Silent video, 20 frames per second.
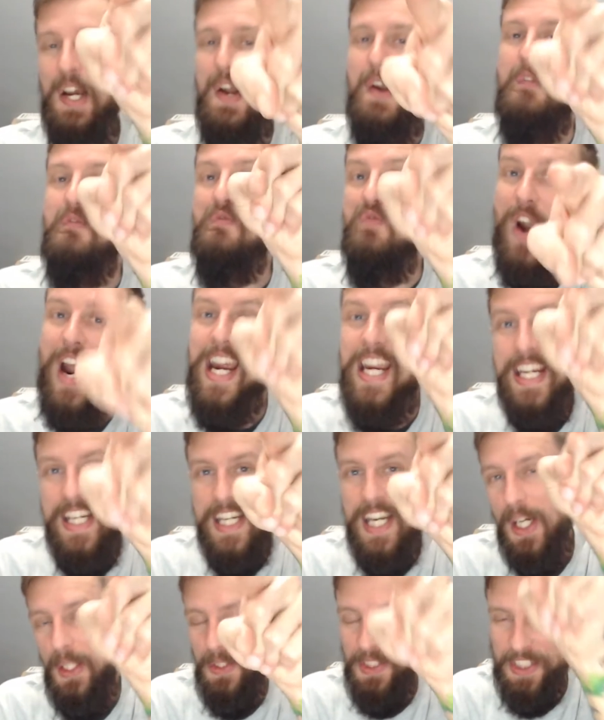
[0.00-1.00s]

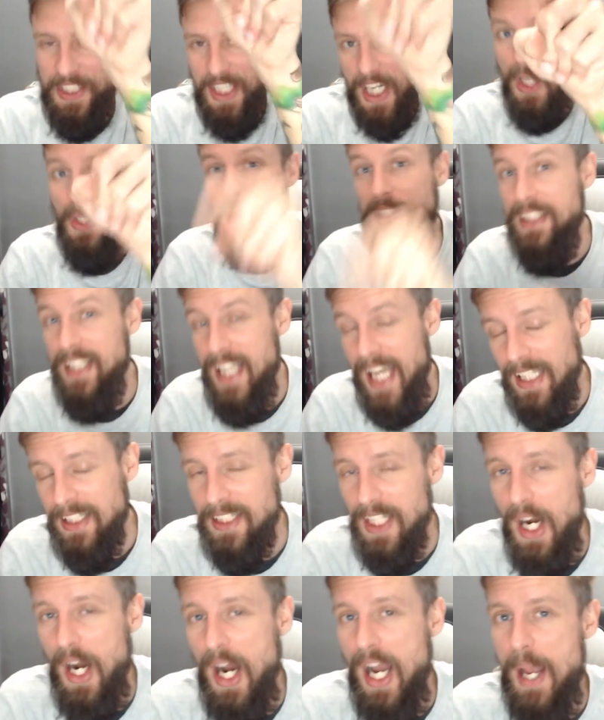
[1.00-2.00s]
radio shows.
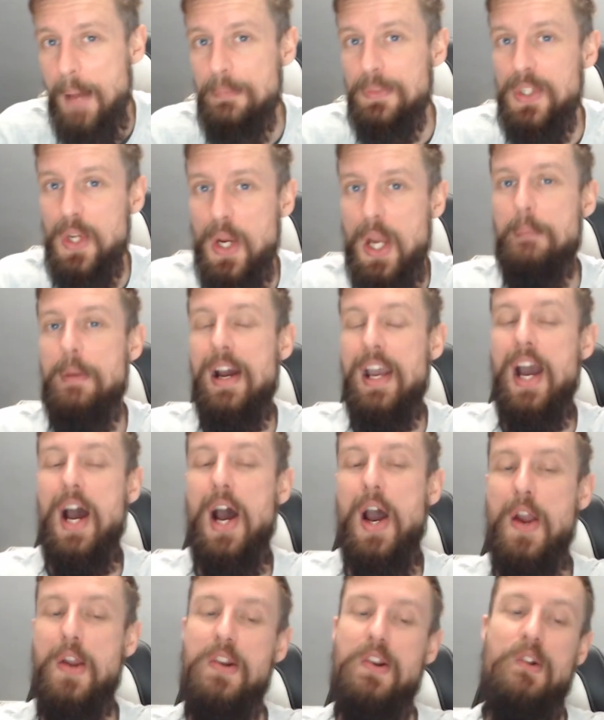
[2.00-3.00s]
Yes, I am doing my
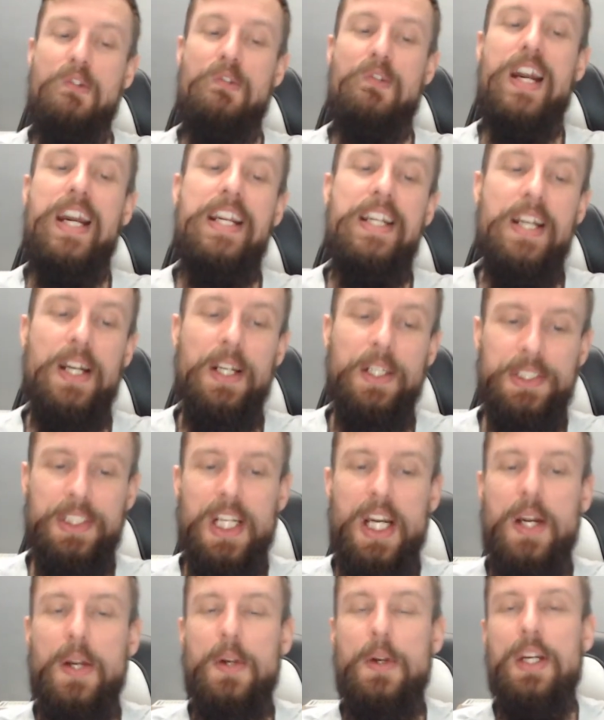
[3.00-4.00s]
own radio
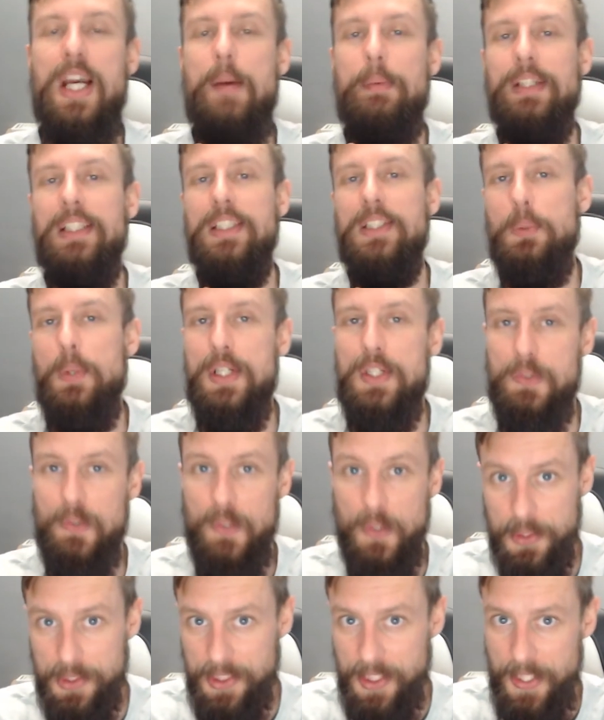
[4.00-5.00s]
show coming to Twitch
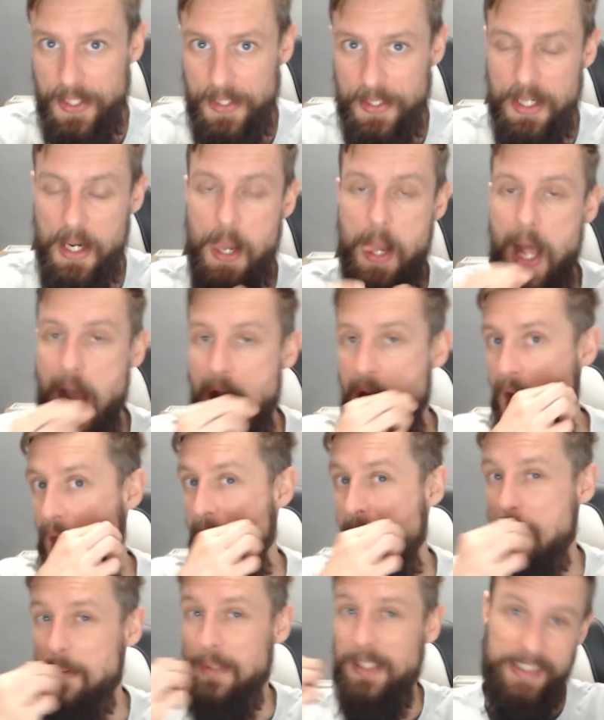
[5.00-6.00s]
real soon.
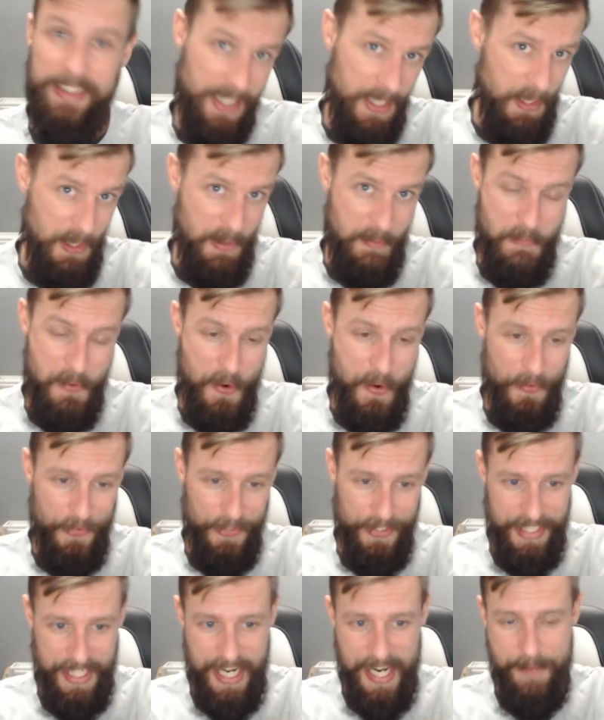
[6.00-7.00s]
I'm going to say no more
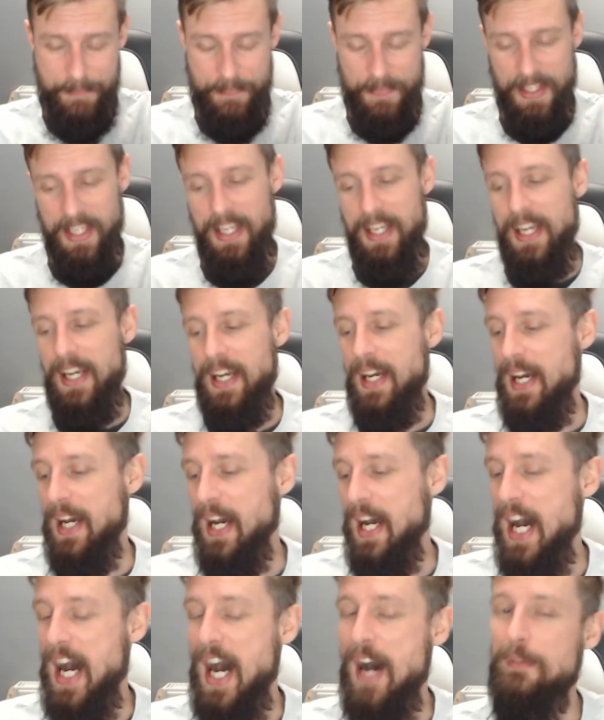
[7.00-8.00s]
on that.
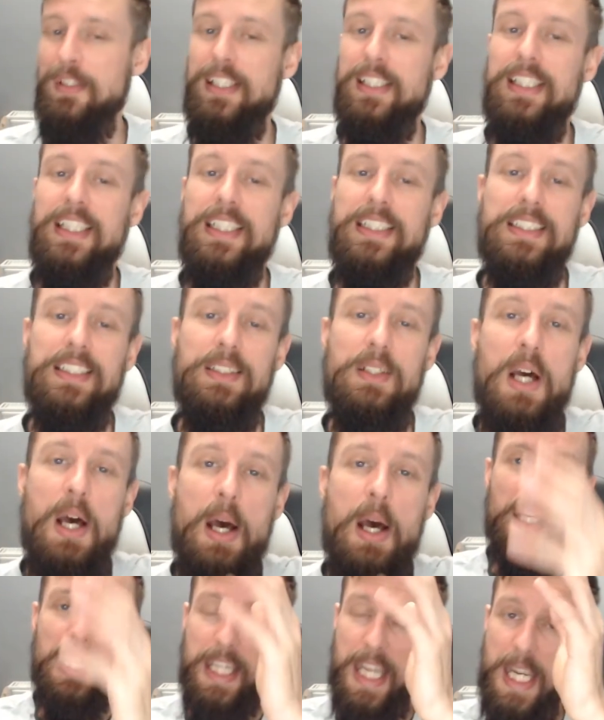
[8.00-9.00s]
Other than listen,
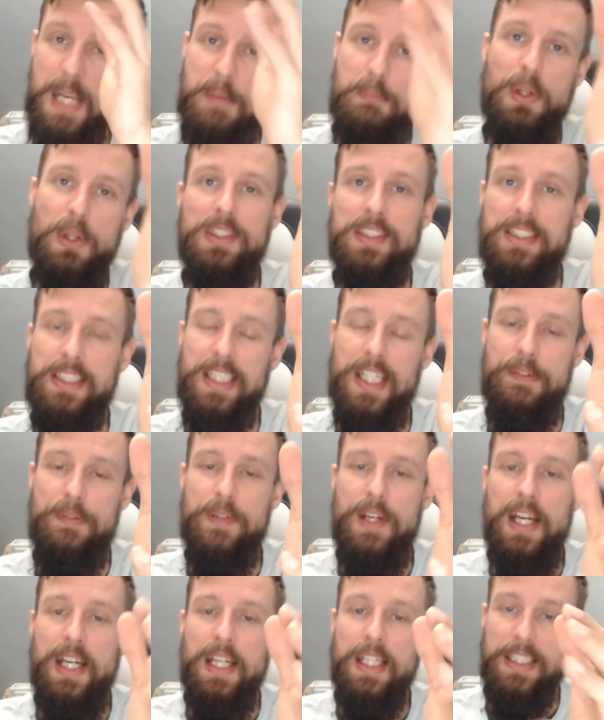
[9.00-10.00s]
keep positive.
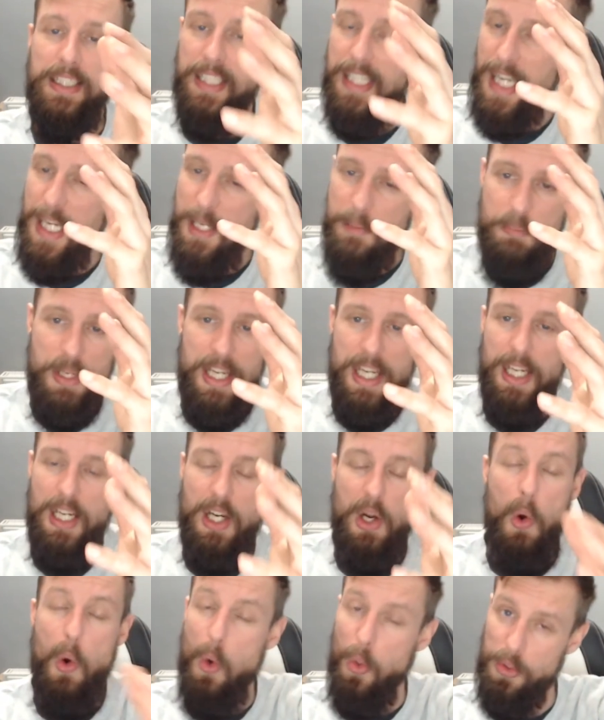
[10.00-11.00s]
Keep being
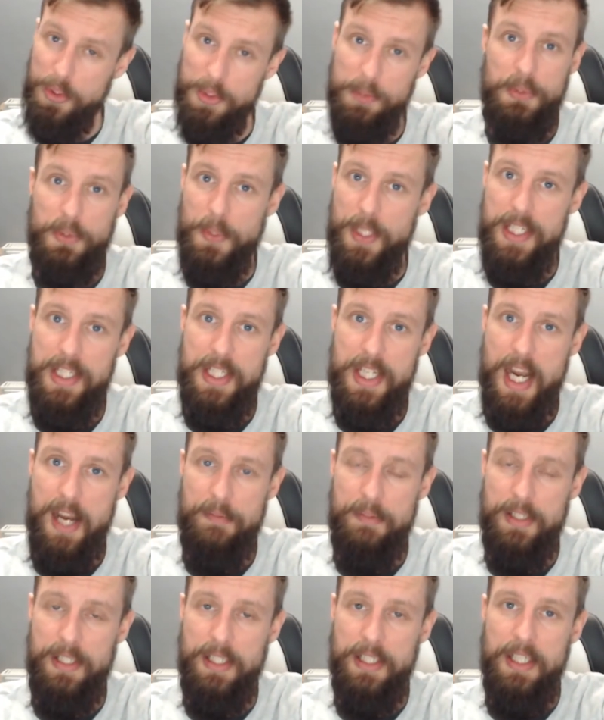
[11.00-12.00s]
awesome to each
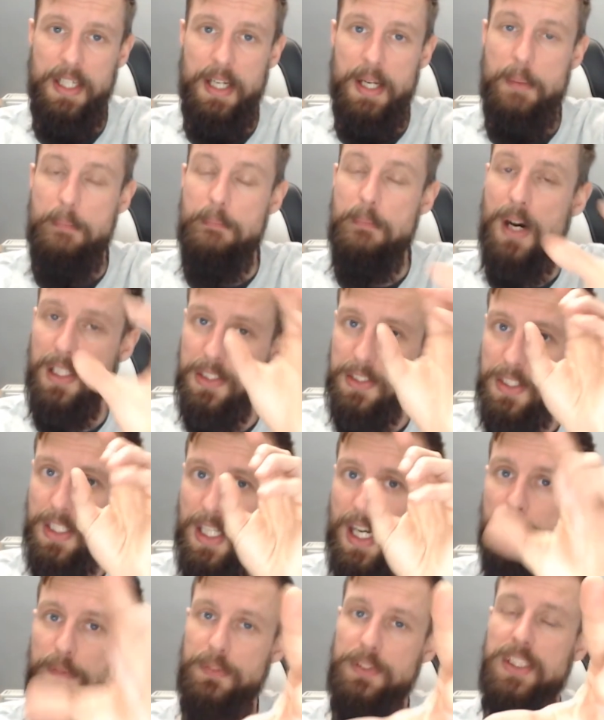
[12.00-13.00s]
other. Much
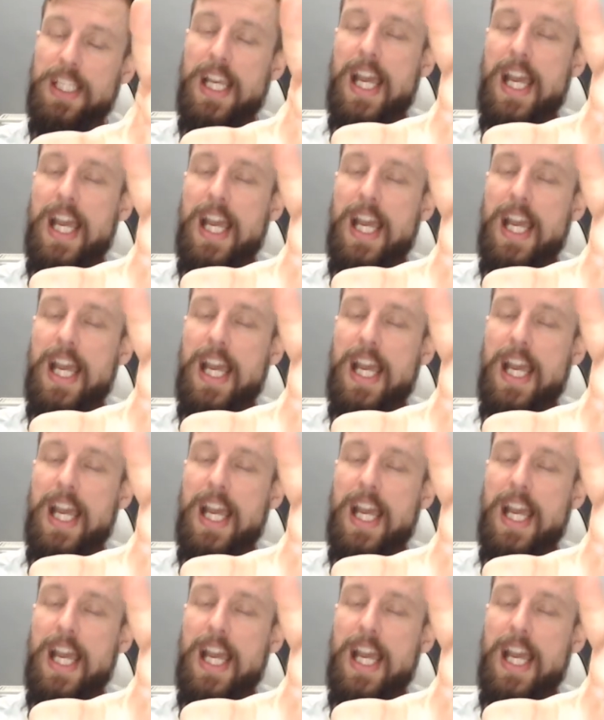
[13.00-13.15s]
love to